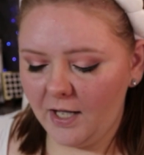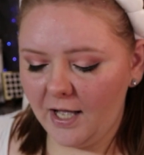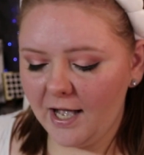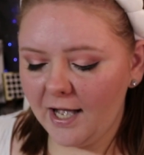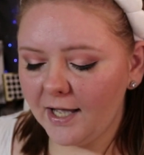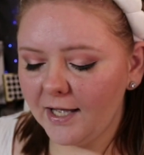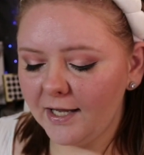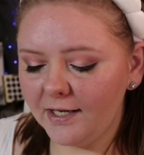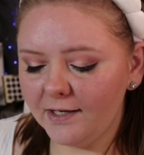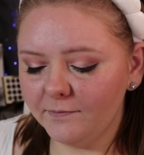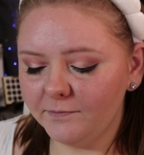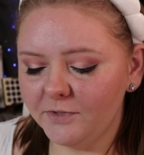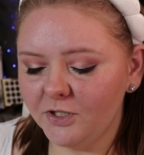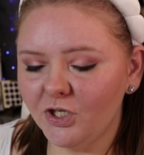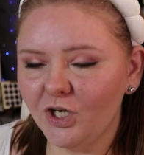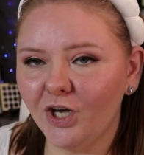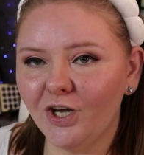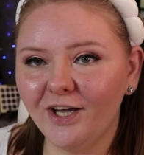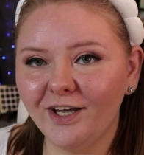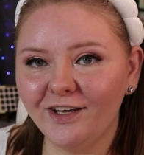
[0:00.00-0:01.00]
I am
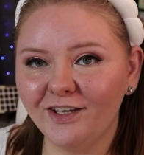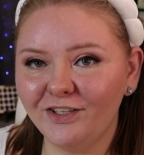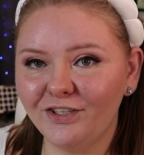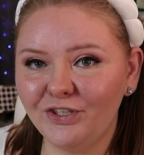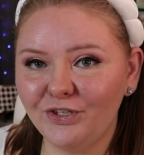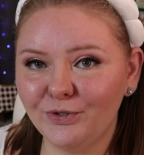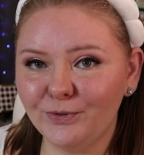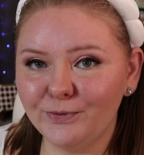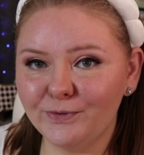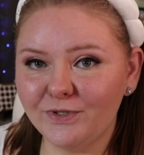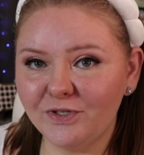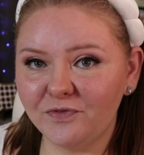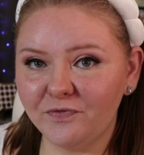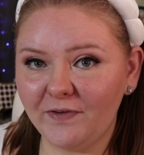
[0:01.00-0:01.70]
not a huge